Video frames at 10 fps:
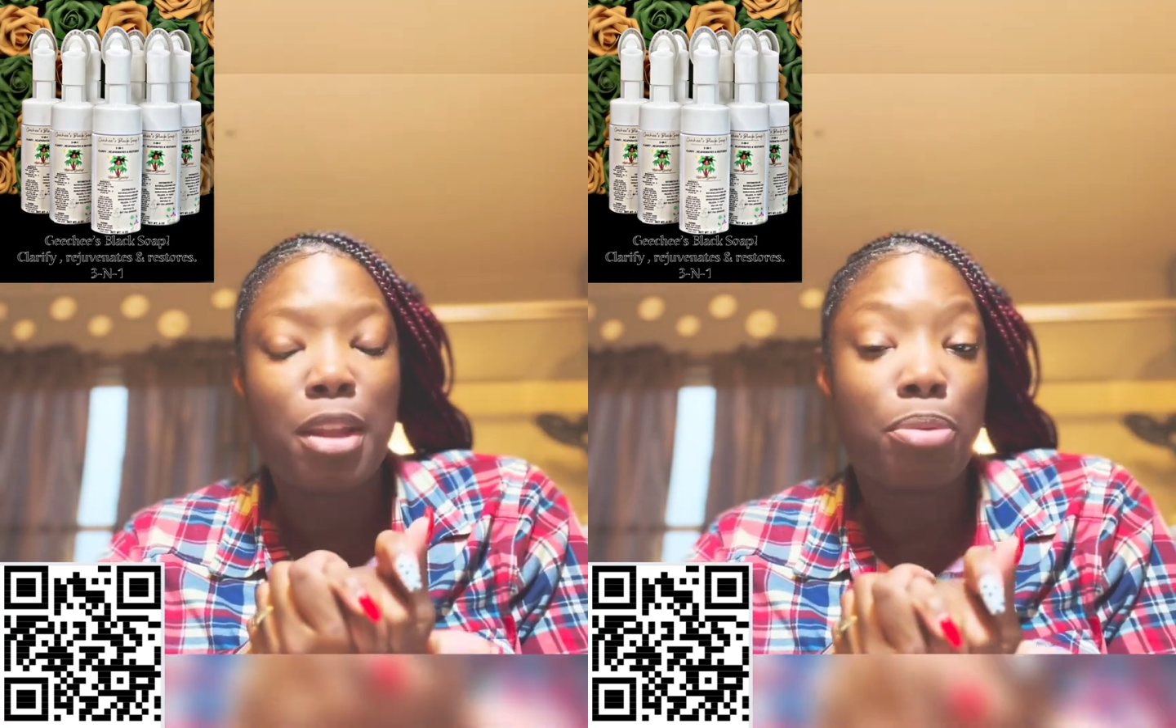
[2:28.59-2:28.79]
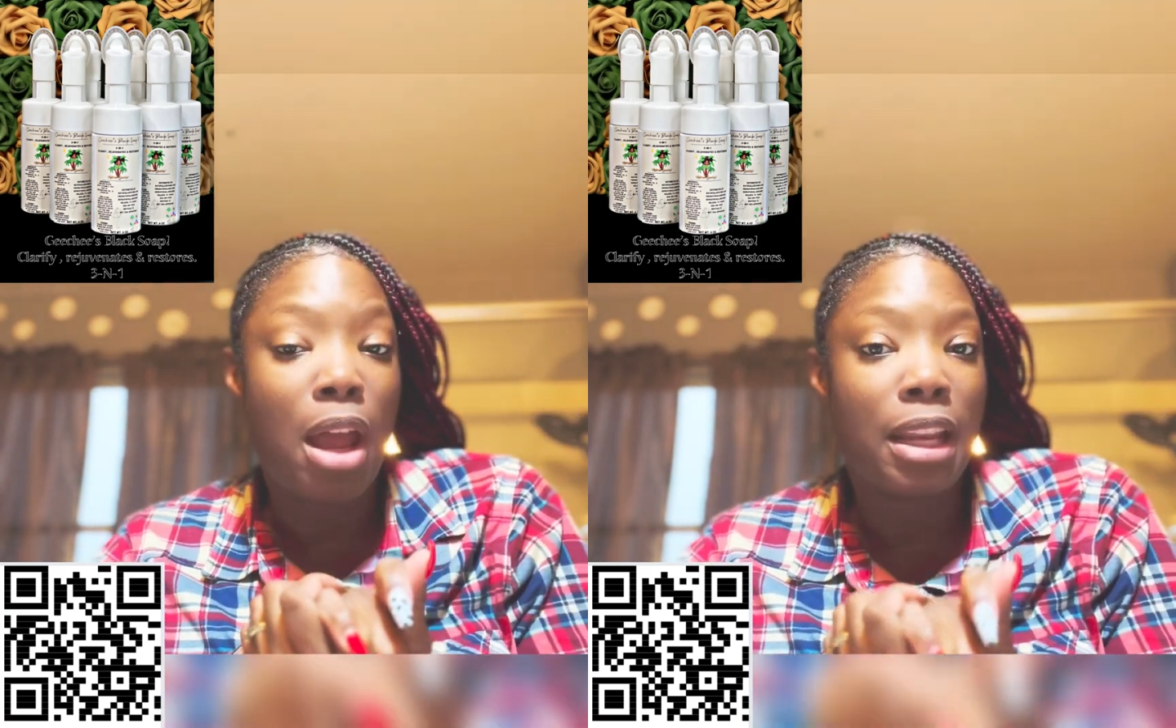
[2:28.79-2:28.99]

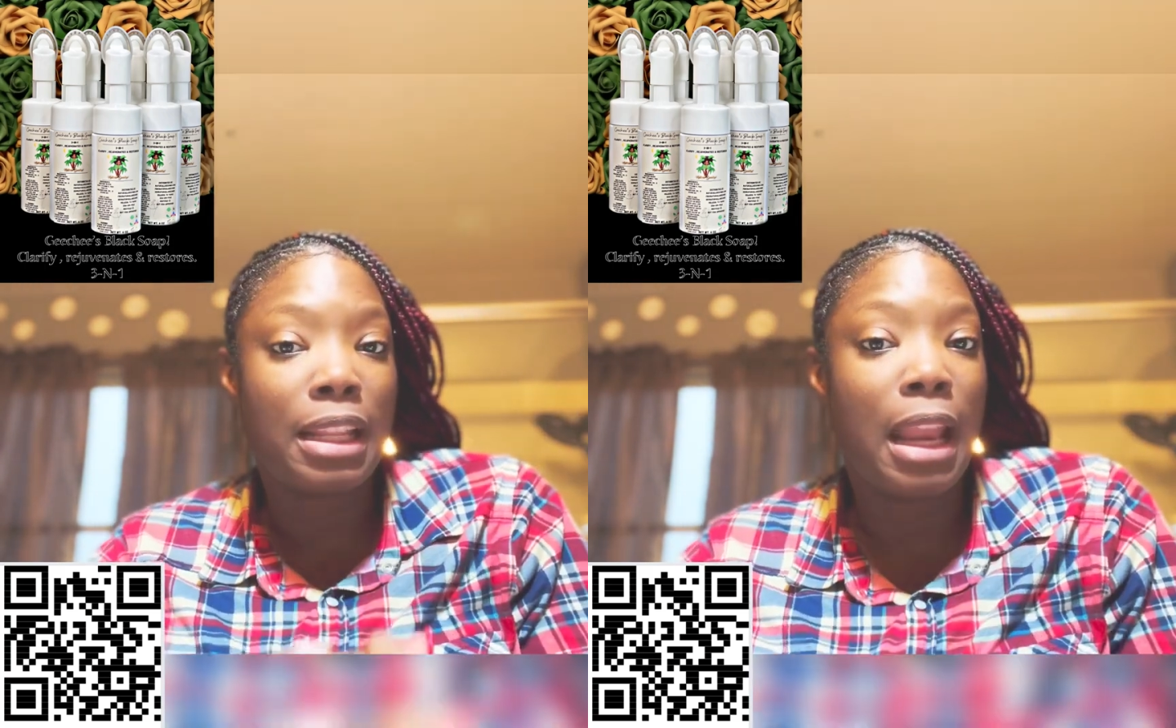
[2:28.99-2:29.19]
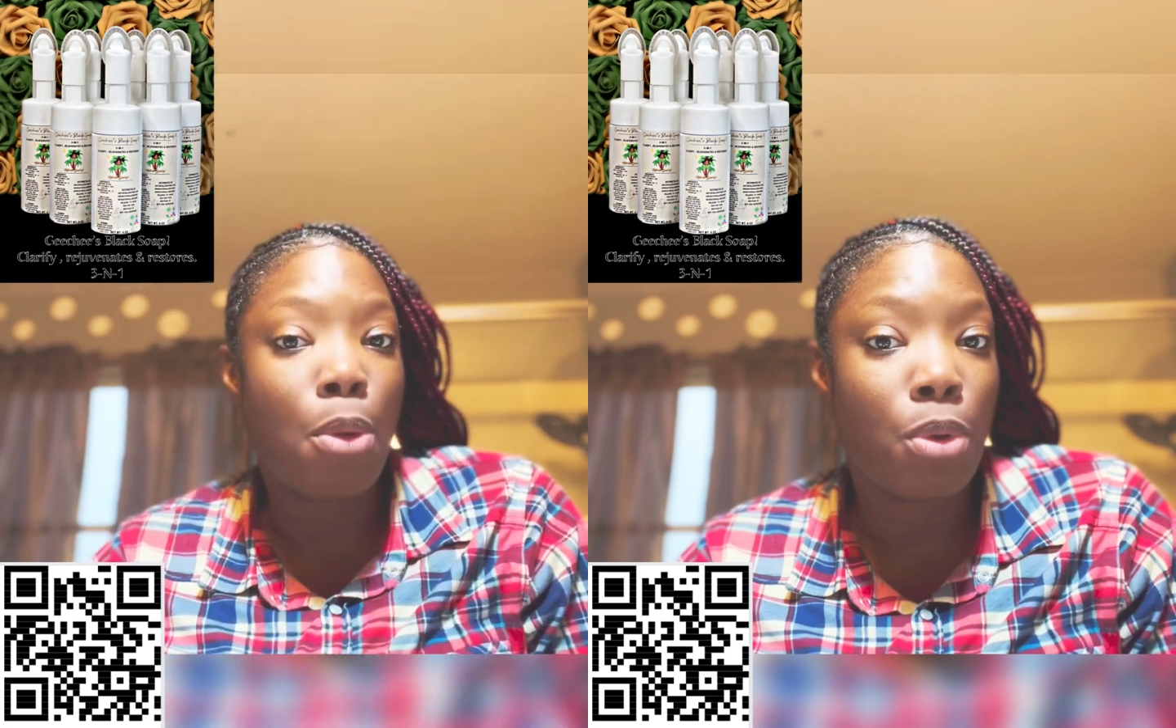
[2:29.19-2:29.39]
product
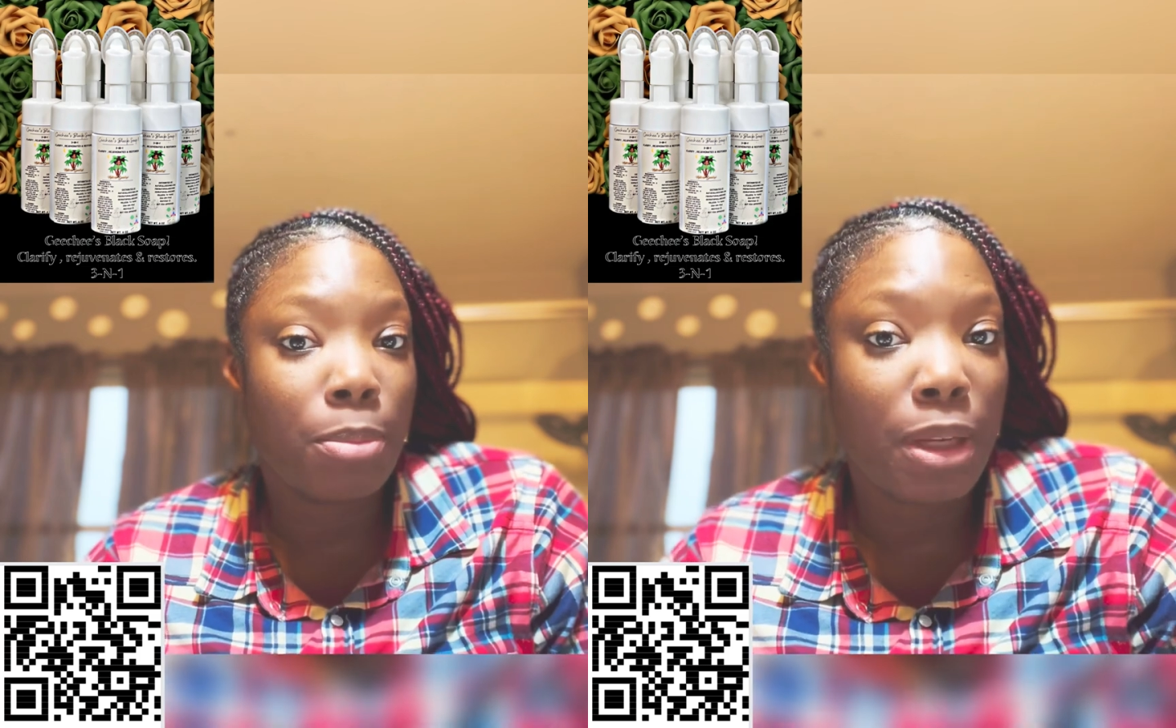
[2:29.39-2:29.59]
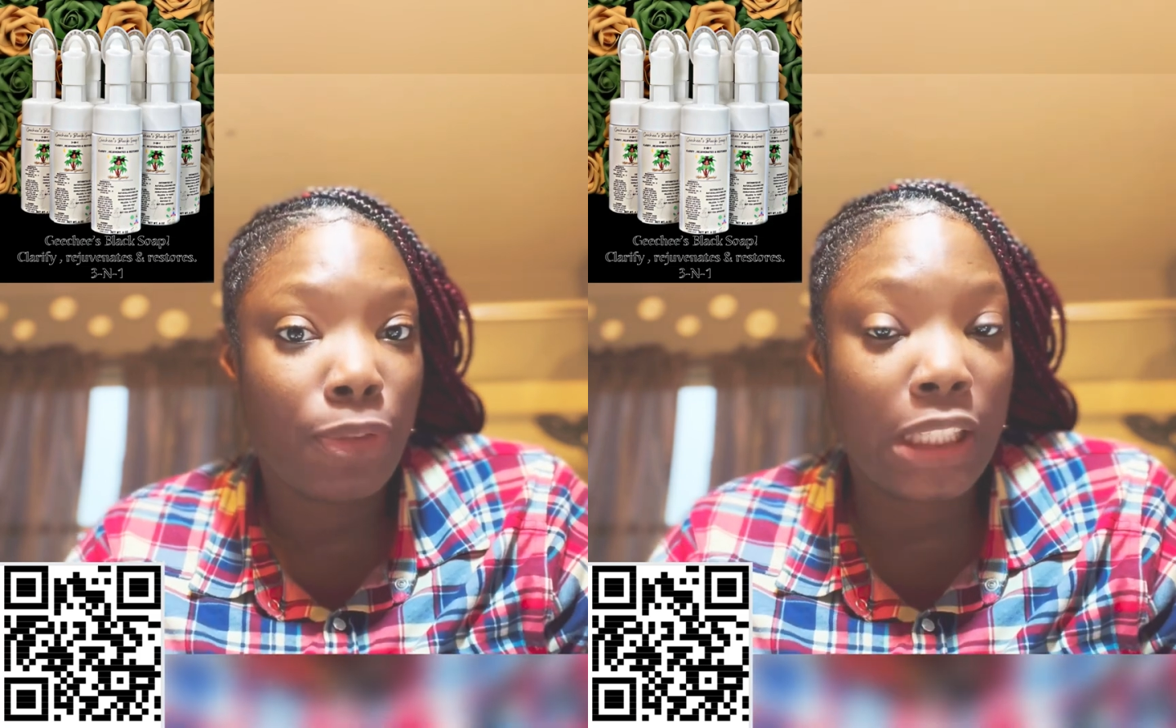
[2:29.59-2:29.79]
that I will
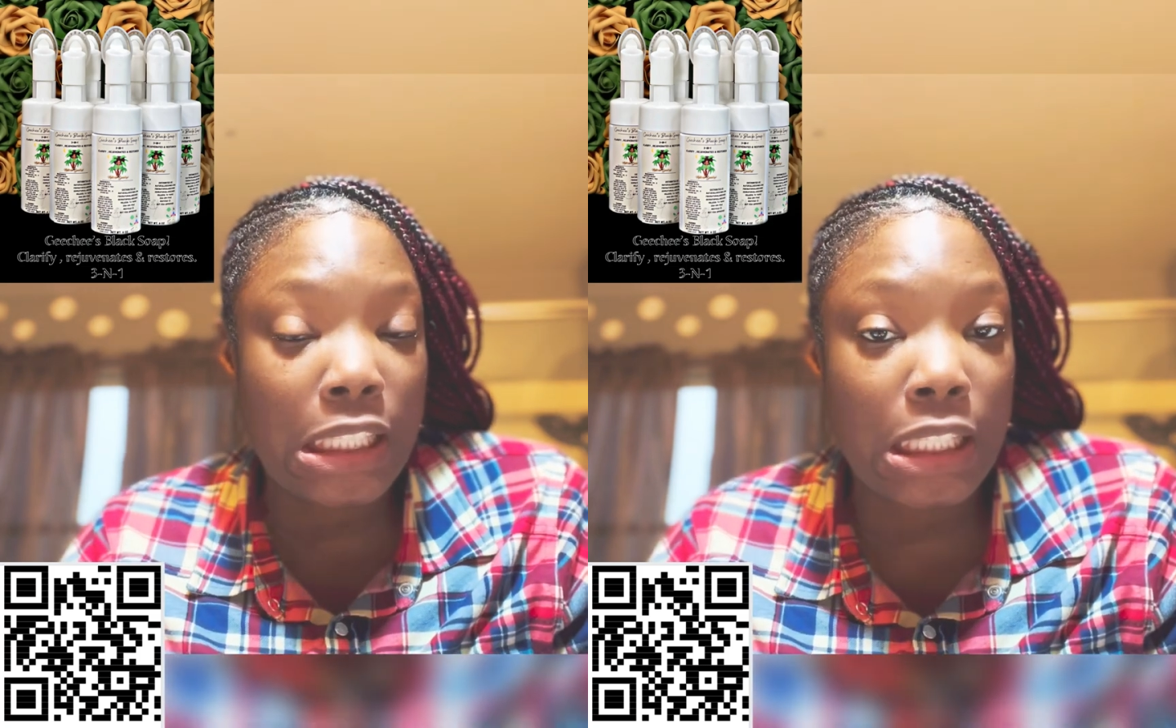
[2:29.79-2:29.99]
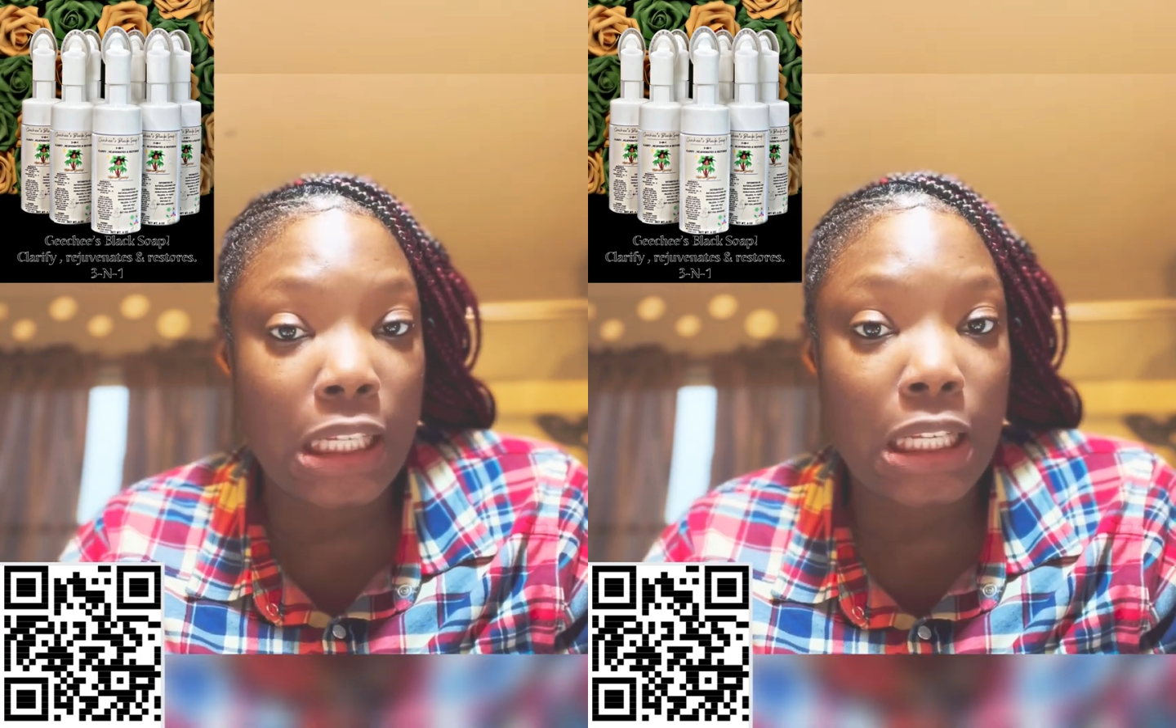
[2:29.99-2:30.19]
be
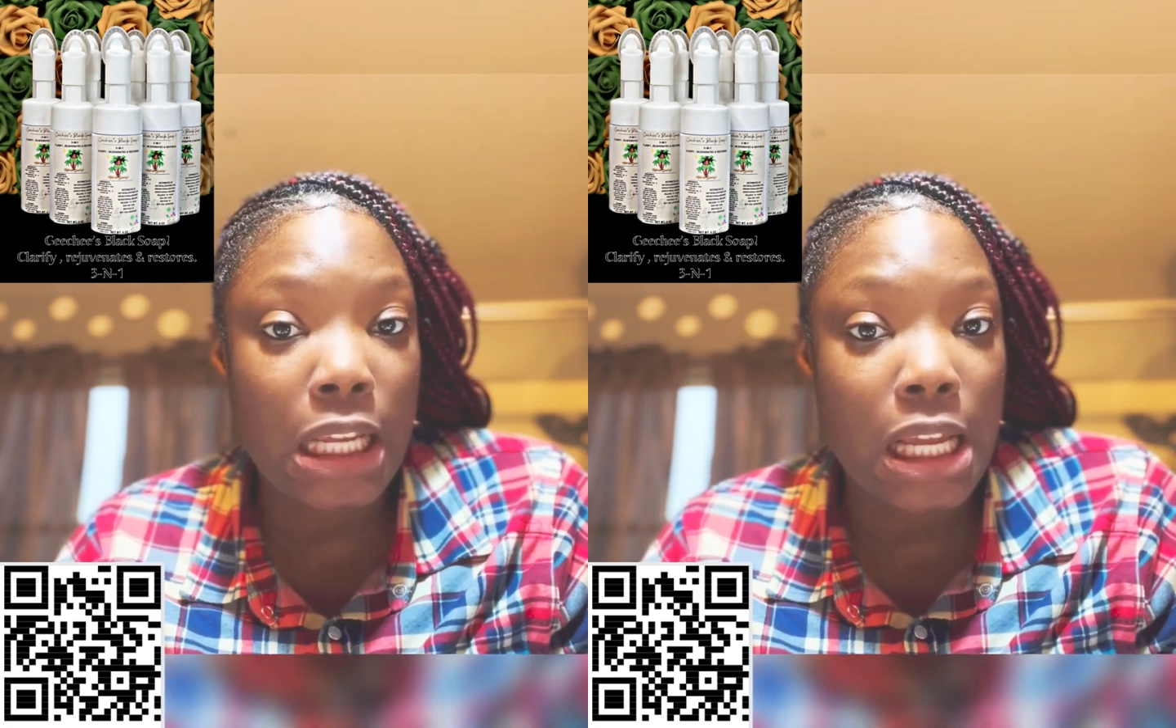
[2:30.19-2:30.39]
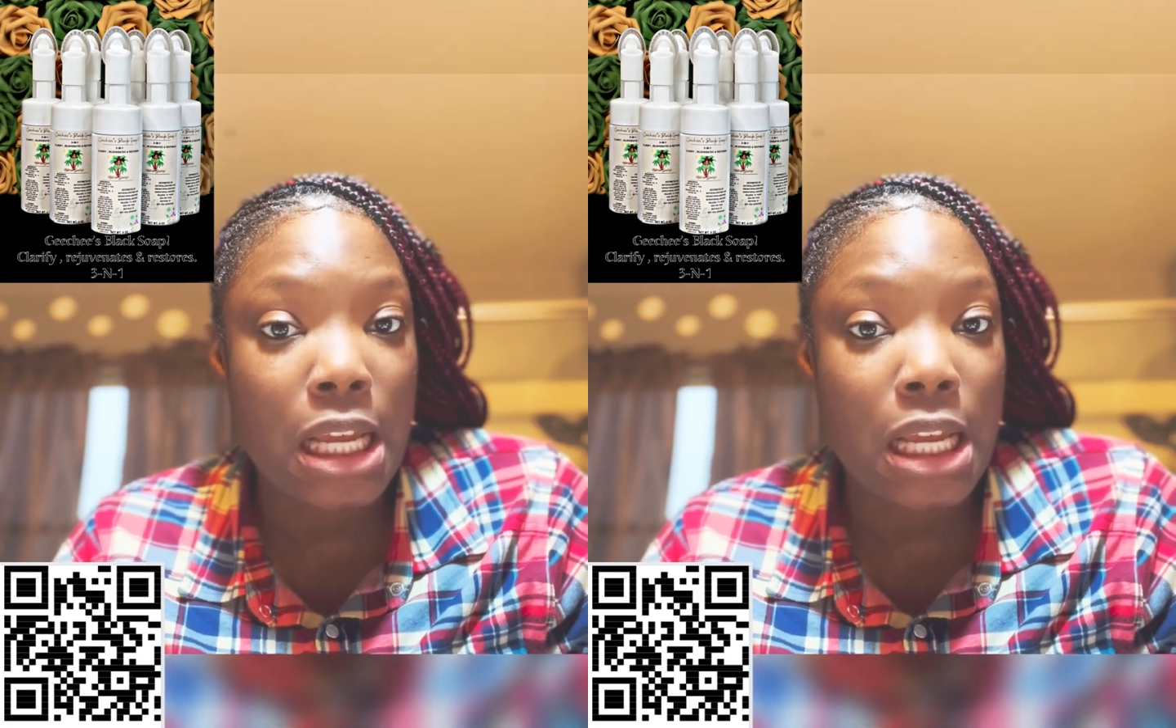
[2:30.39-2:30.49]
releasing